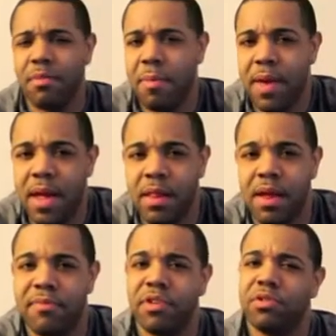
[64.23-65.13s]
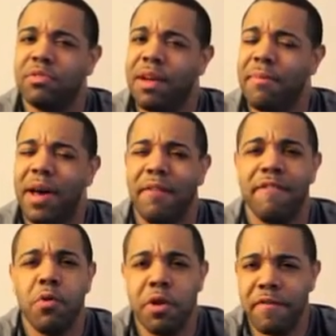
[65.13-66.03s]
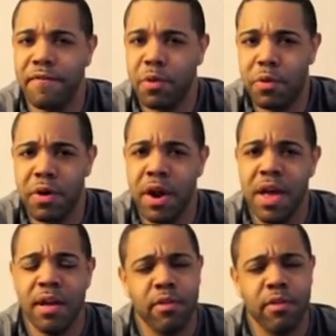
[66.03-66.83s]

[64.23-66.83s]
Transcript: in my pants I reached was about a 44.